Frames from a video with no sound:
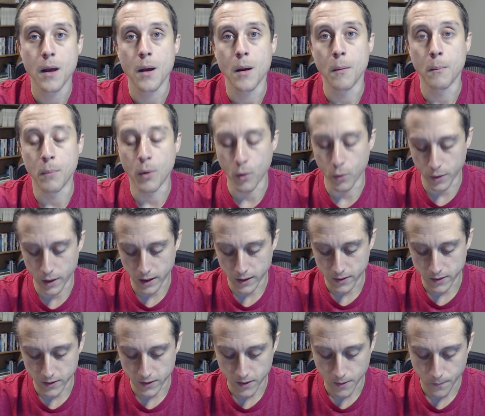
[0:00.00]

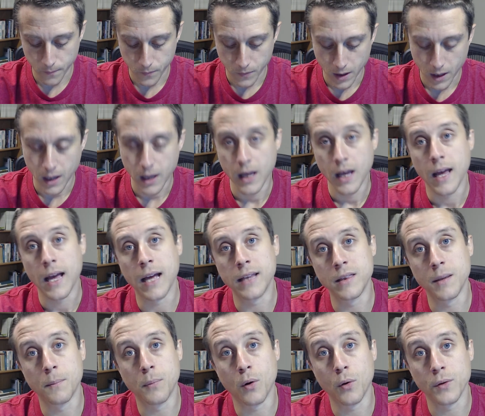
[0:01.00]
boldness and the
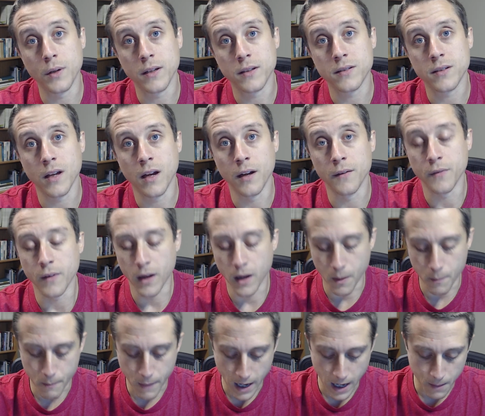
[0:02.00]
boldness of a
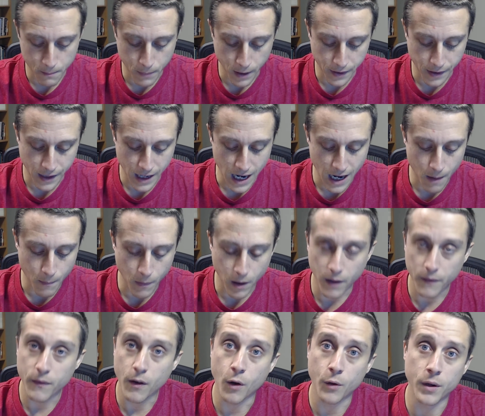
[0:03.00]
man by the name
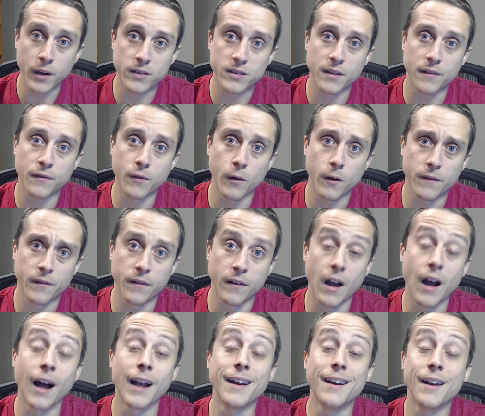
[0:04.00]
of
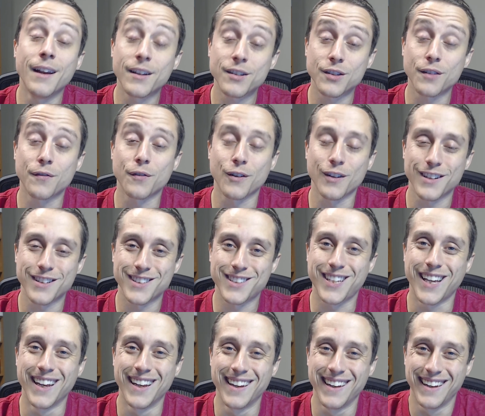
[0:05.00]
Onesiphorus.
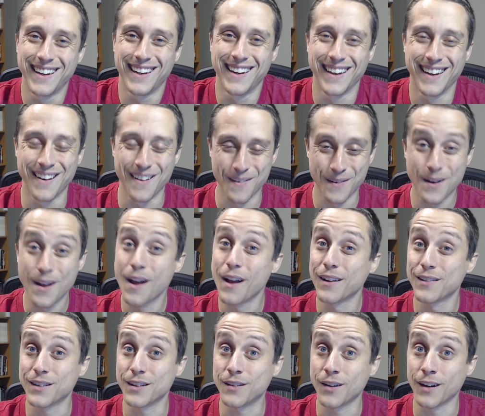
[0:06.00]

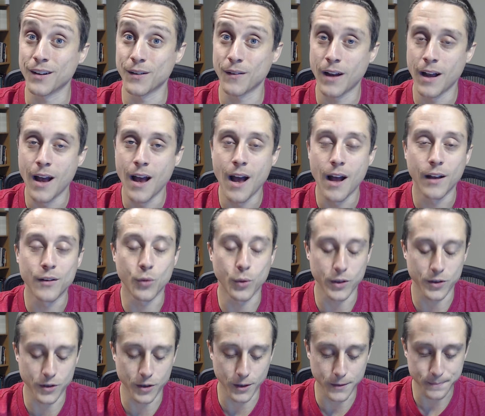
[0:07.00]
It's a tongue
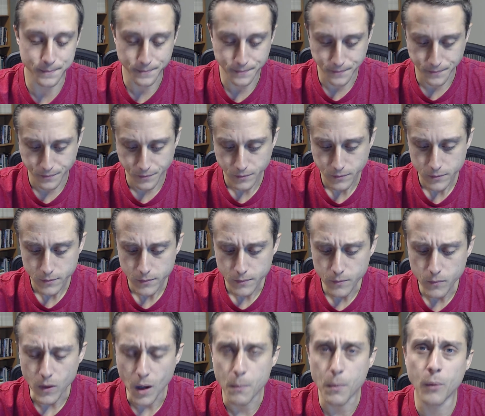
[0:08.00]
twister.
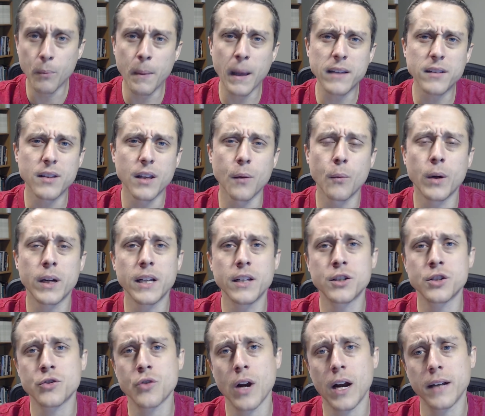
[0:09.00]
But basically what he's
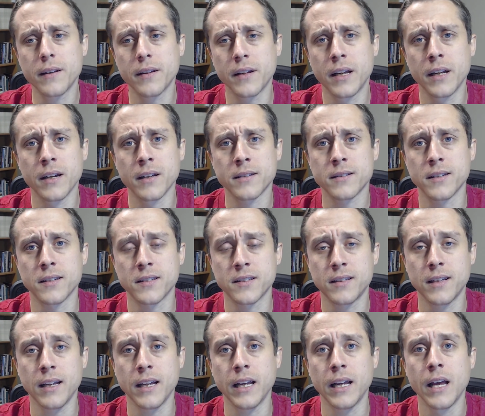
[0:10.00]
trying to get us to
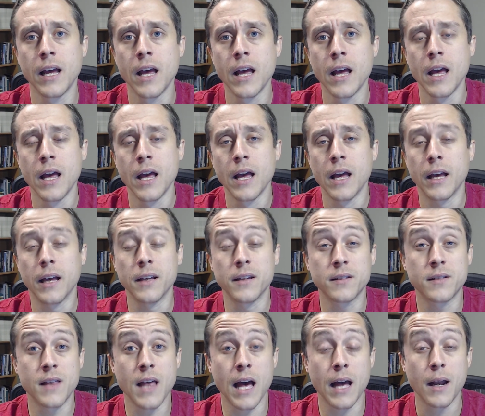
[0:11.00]
see
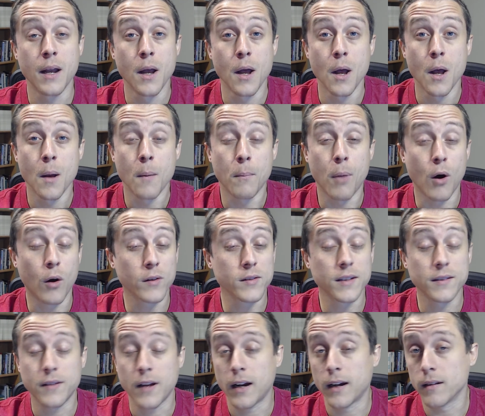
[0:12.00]
is that Paul's
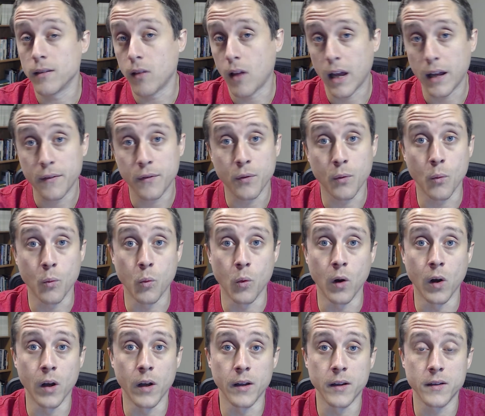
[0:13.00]
entire life
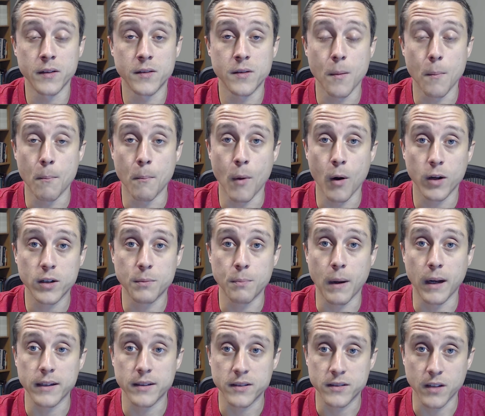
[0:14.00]
was marked
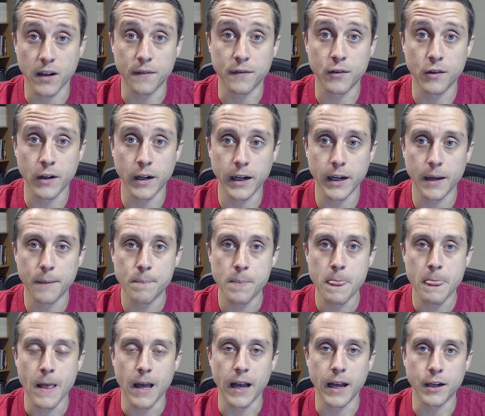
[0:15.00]
by suffering
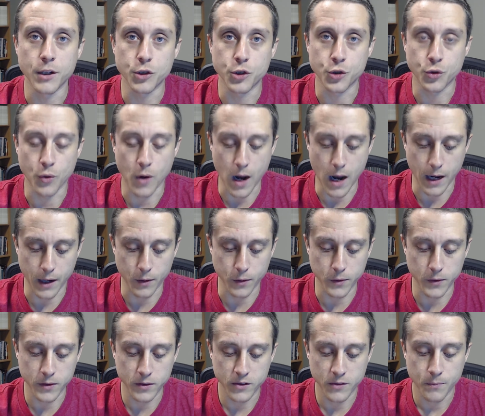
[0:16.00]
and
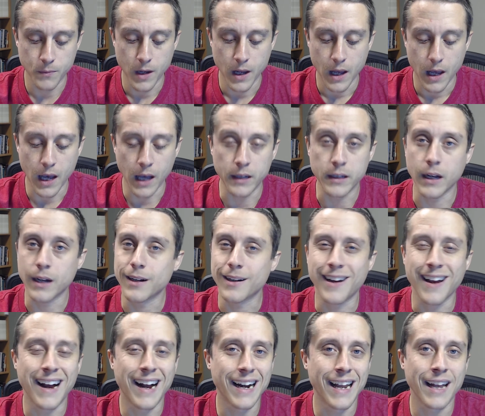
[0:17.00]
trials, and yet
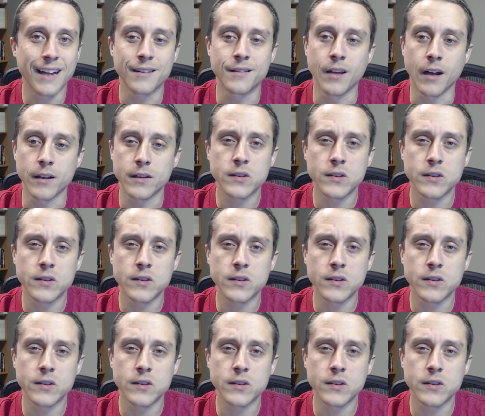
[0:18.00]
God had done